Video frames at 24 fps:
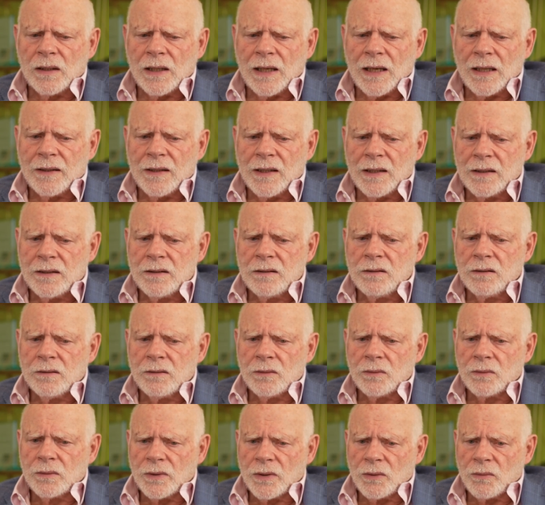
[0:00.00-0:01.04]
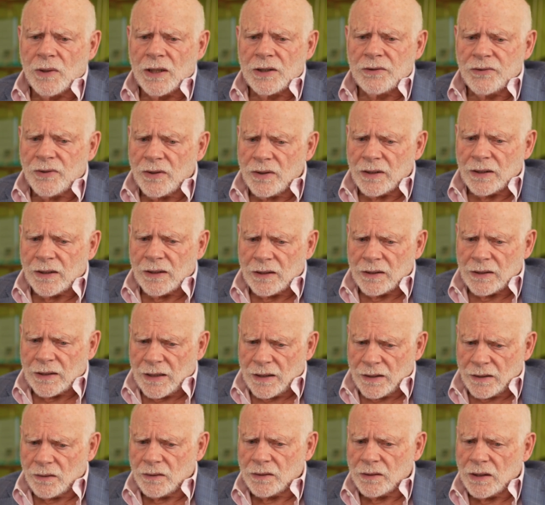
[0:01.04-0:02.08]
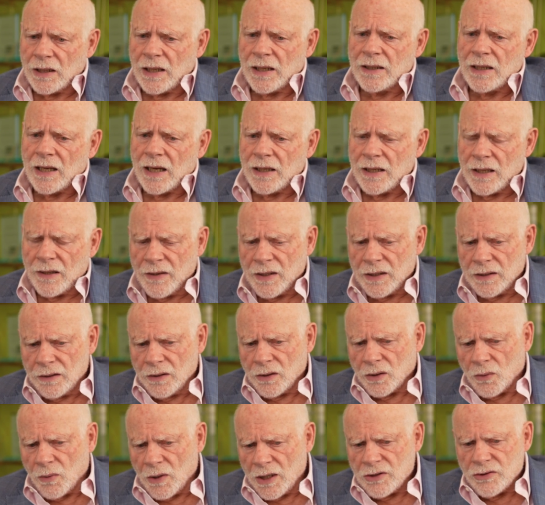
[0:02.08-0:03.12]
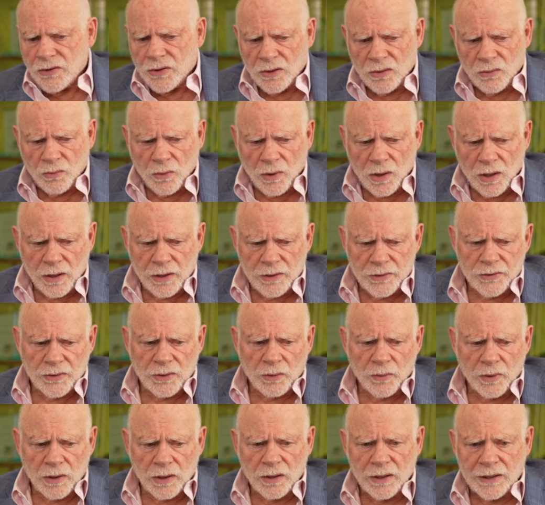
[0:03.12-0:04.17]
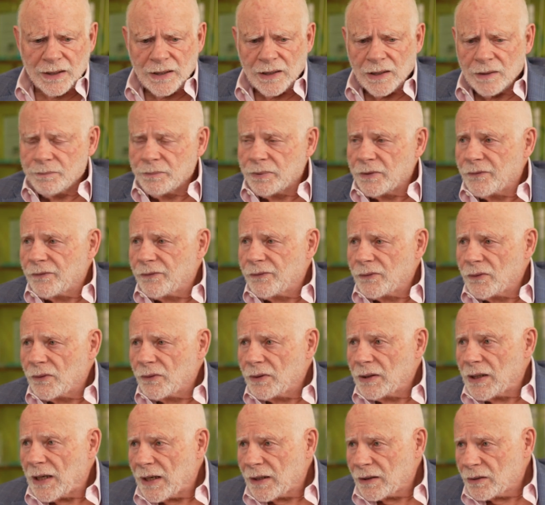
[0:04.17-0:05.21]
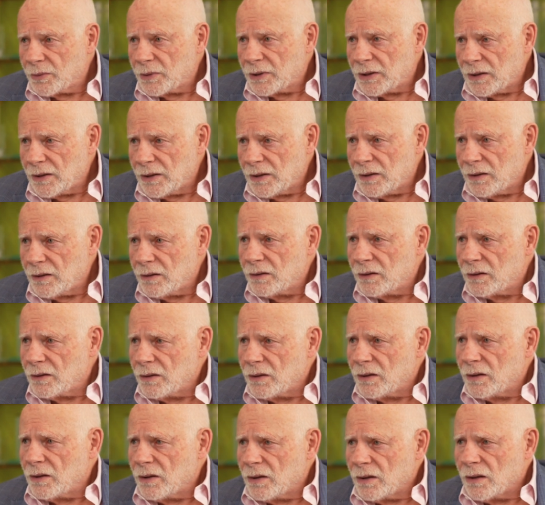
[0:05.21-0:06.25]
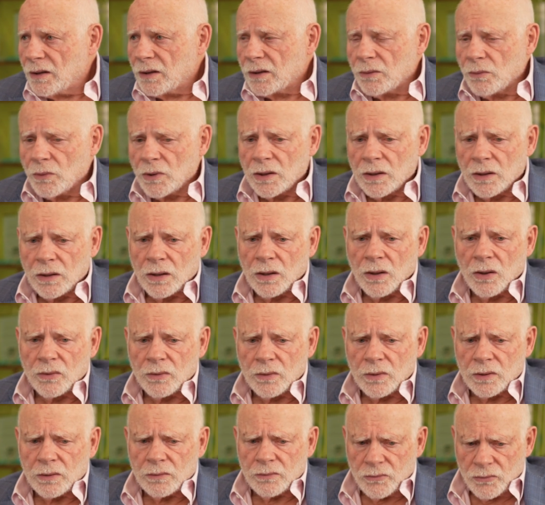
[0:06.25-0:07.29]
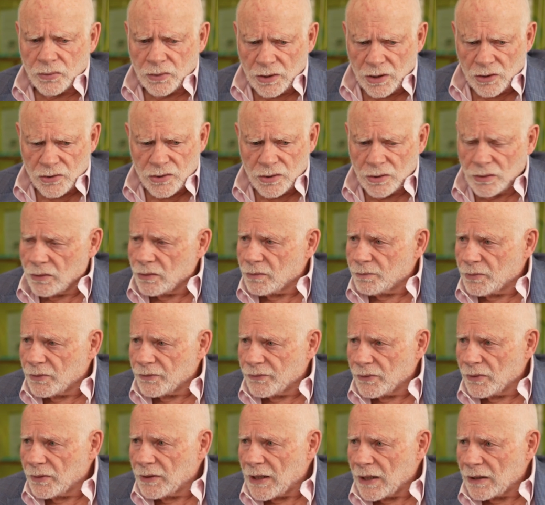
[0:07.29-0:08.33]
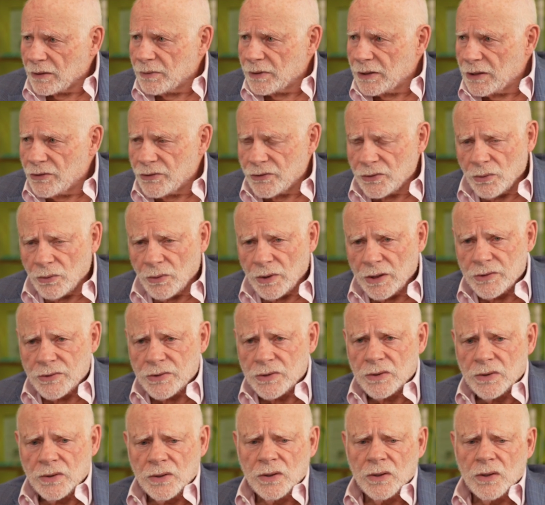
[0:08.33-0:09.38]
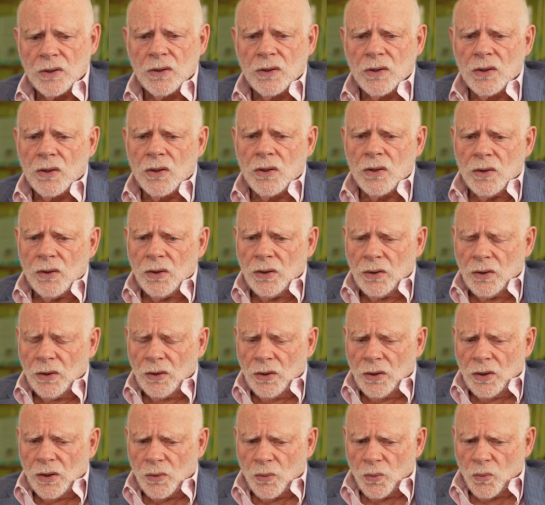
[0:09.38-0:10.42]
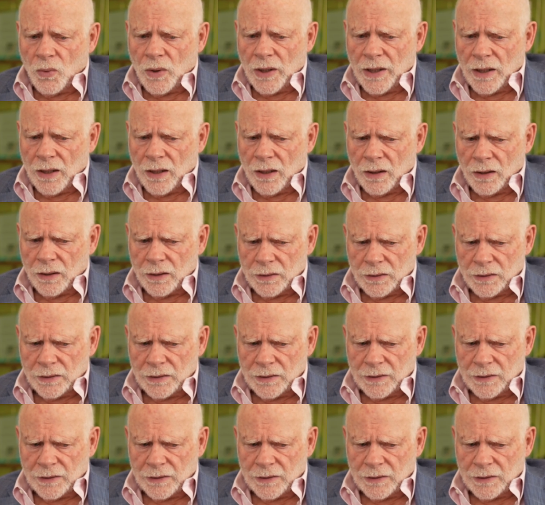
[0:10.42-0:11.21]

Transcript: And then the rest of then the question was, are we going to get preferred equity? We're going to go to a traditional preferred equity source where